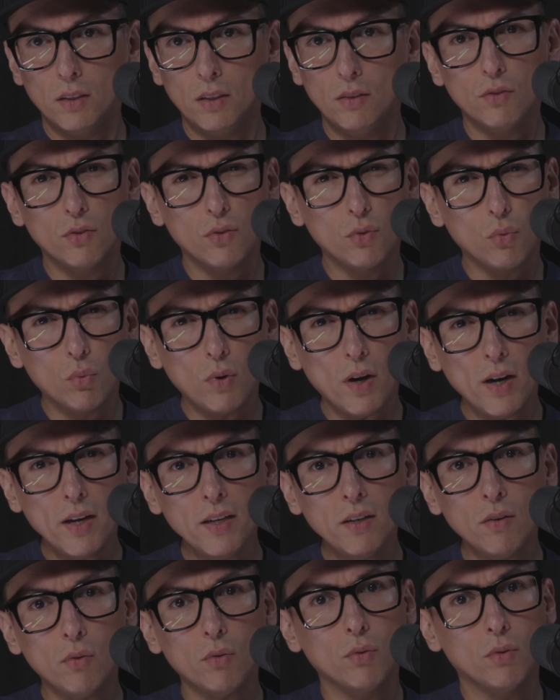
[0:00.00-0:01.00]
either the
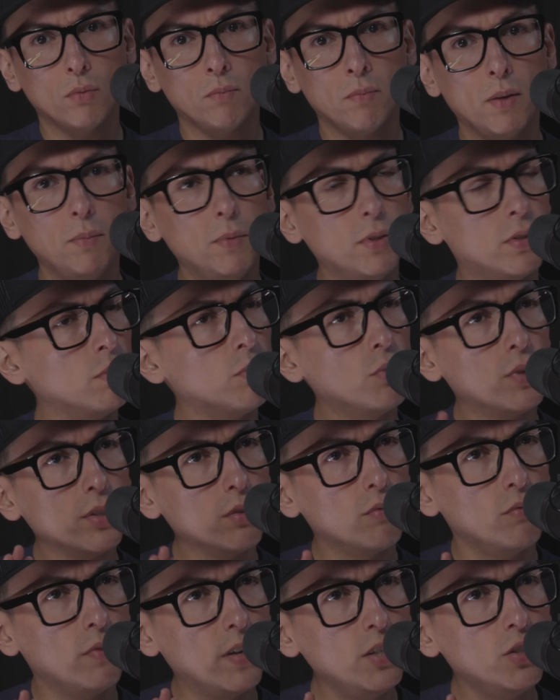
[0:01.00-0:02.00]
right or maybe some
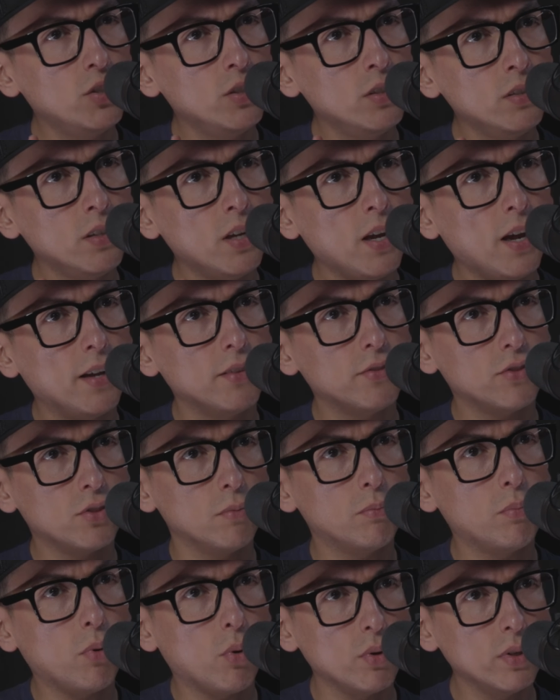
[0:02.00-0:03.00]
reservation on
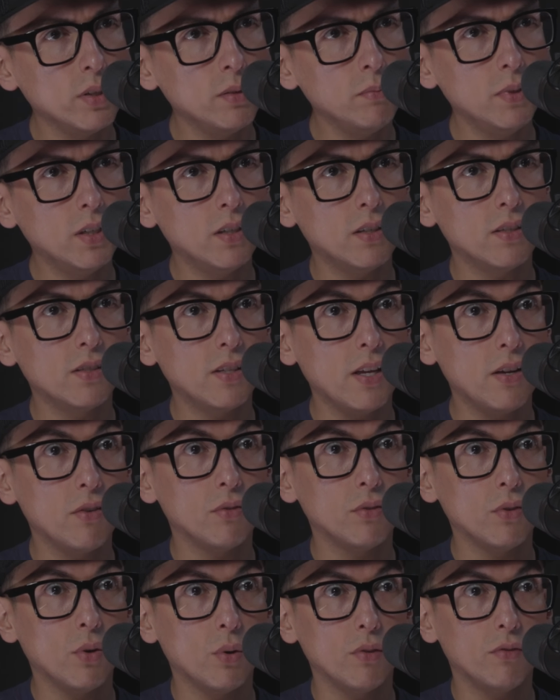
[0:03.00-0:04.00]
supporting because they
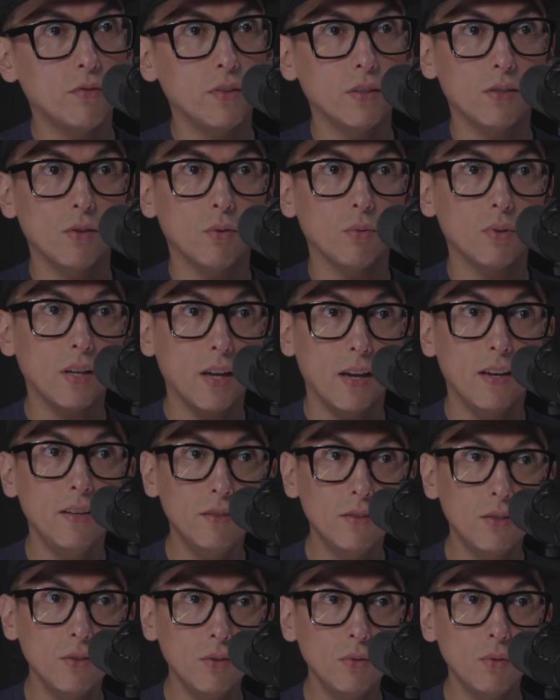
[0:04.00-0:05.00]
don't know if it's okay
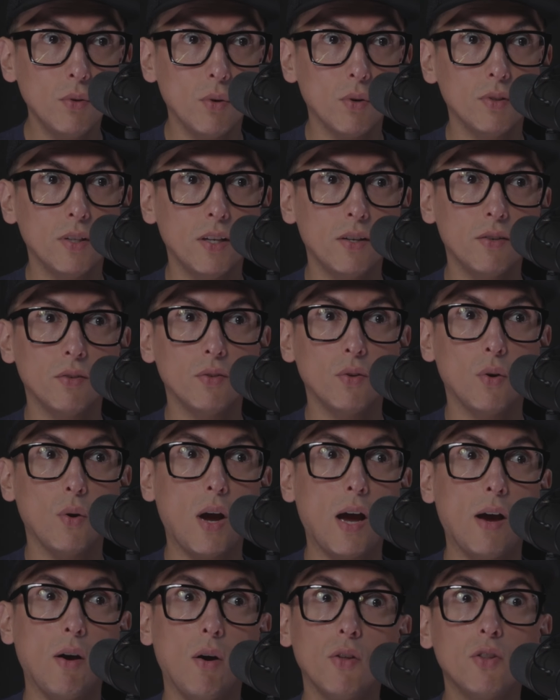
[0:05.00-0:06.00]
to, or they don't know
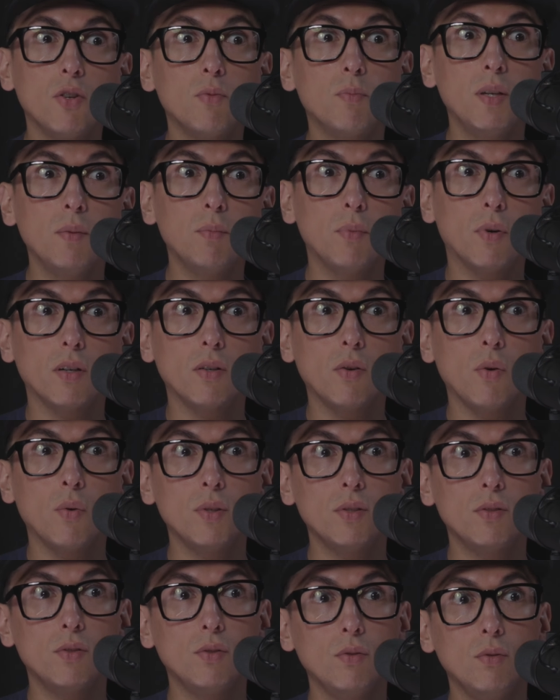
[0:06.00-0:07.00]
how other people are
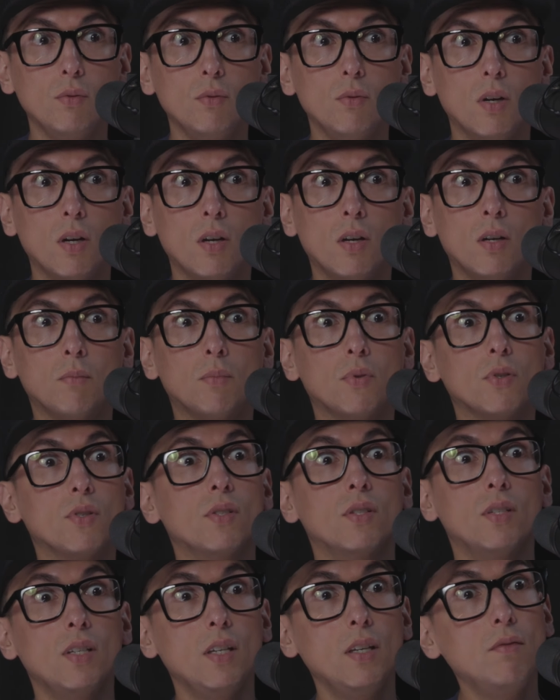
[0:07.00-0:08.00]
going to
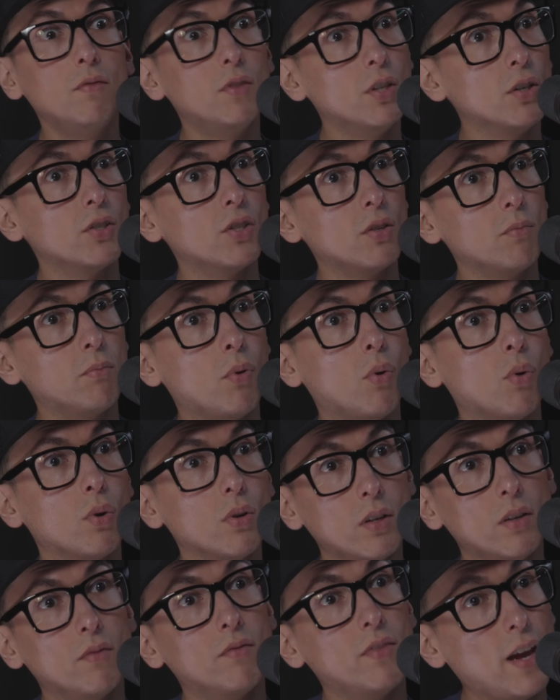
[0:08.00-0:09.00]
perceive their
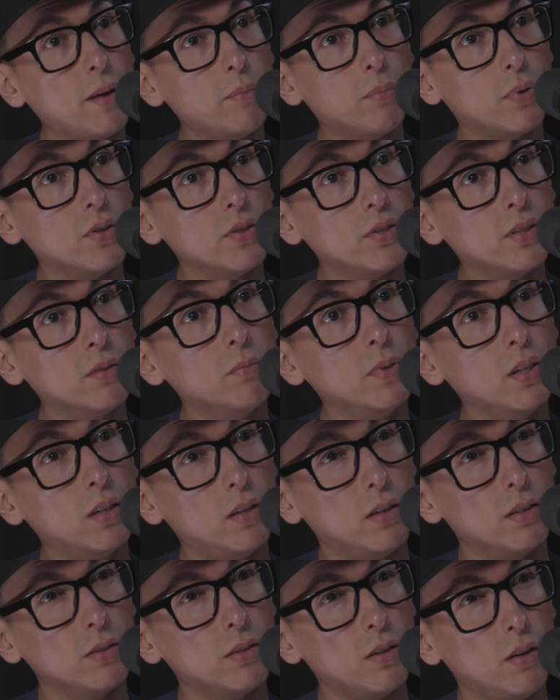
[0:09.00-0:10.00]
support of that person
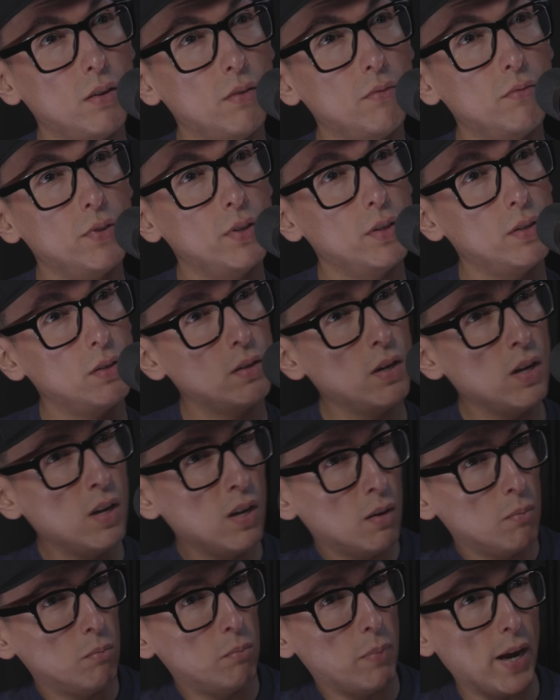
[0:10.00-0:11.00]
because of their
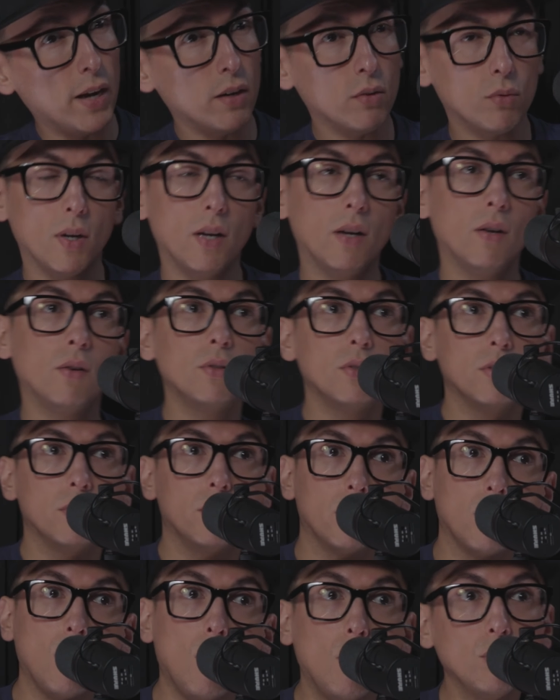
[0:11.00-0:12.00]
background or
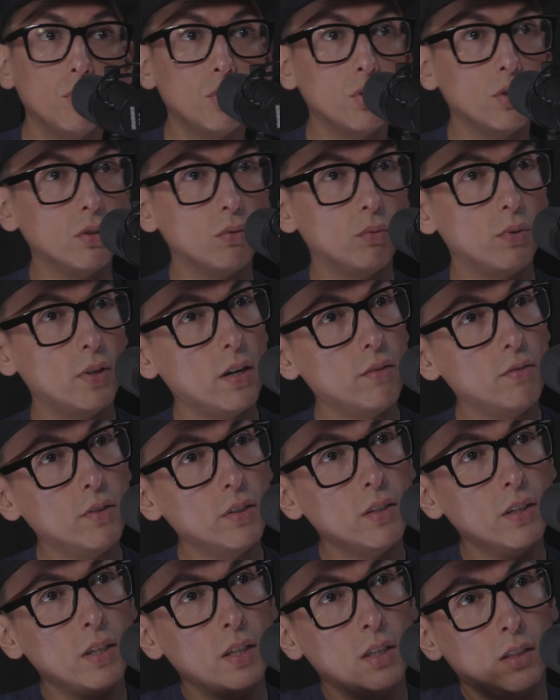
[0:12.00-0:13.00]
their culture or
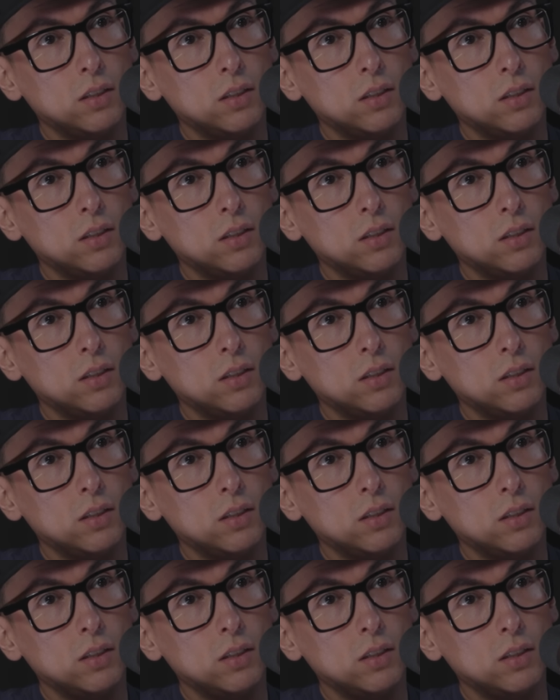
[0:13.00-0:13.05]
whatever.